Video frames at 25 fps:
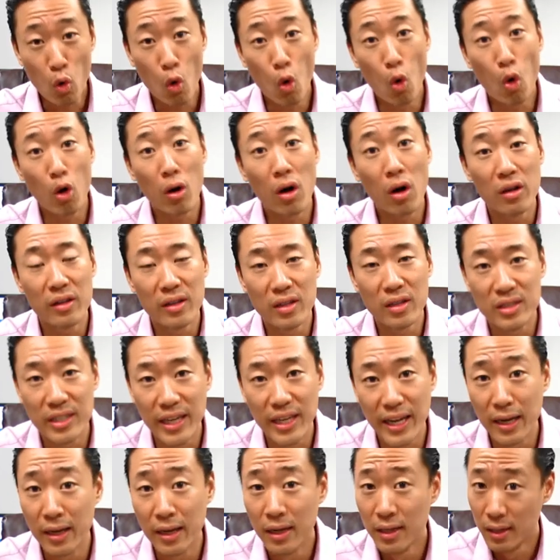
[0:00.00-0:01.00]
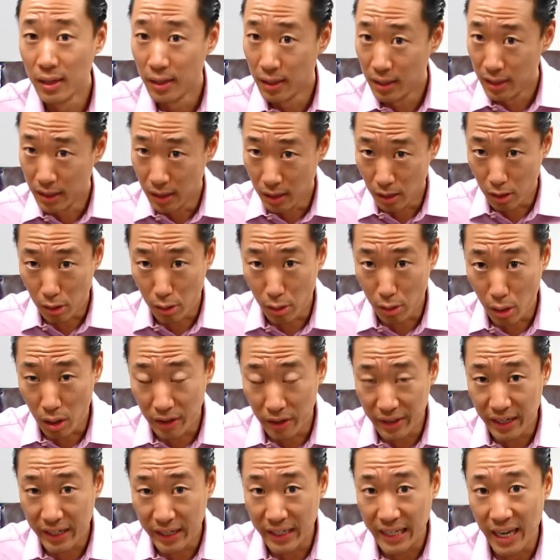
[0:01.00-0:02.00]
Or are they saying, or
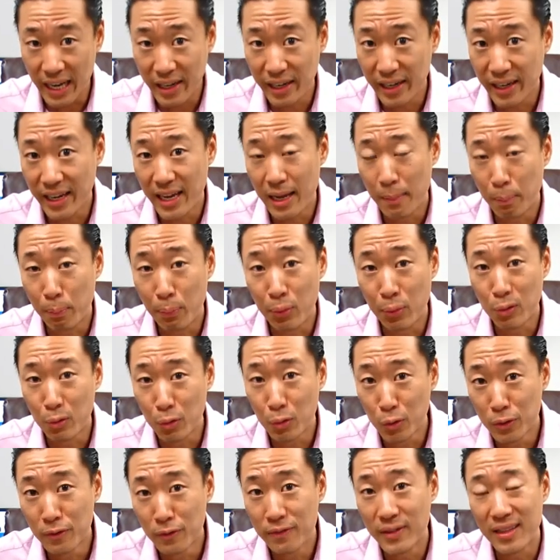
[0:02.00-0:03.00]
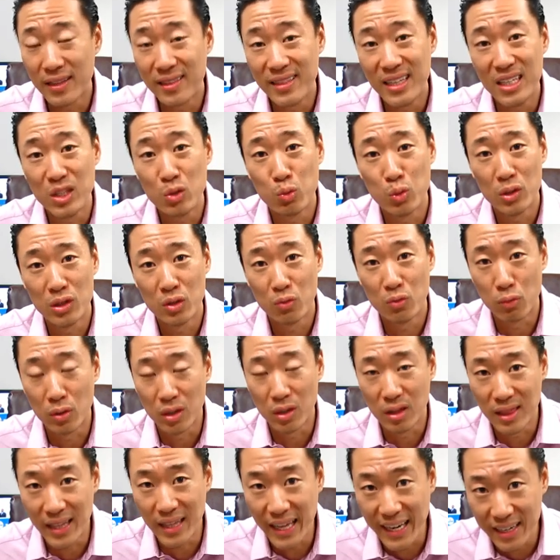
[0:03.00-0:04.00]
are they getting at prove that this was
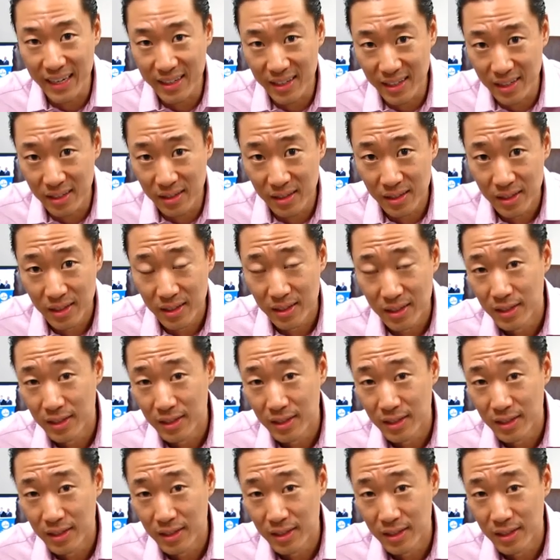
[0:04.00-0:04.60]
related